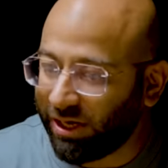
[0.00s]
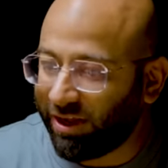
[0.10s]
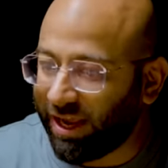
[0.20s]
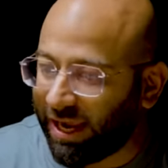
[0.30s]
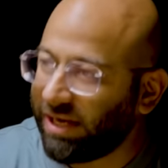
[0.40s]
then
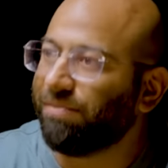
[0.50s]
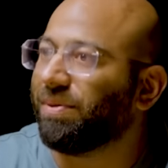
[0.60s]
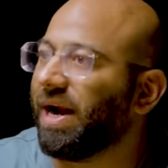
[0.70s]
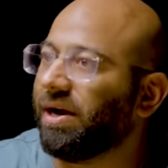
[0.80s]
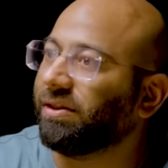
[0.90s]
any
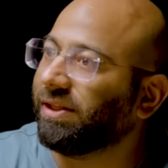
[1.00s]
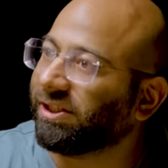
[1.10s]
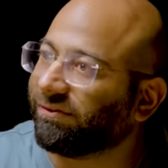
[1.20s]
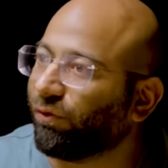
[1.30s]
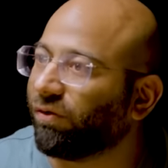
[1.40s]
brand in
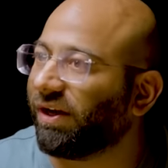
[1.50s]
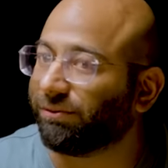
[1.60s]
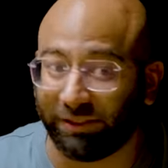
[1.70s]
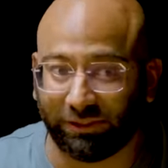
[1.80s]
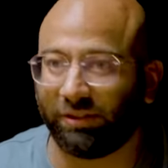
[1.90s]
these 4 or
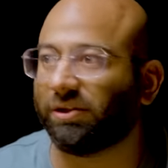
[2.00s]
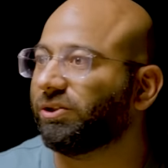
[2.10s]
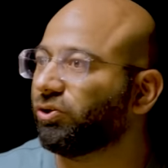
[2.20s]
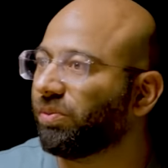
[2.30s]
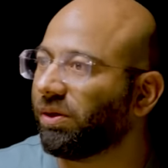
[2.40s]
5 spaces in
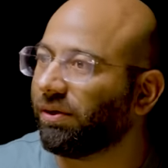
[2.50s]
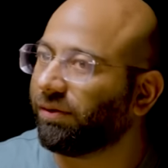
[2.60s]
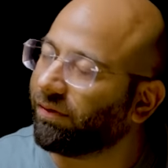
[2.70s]
consumer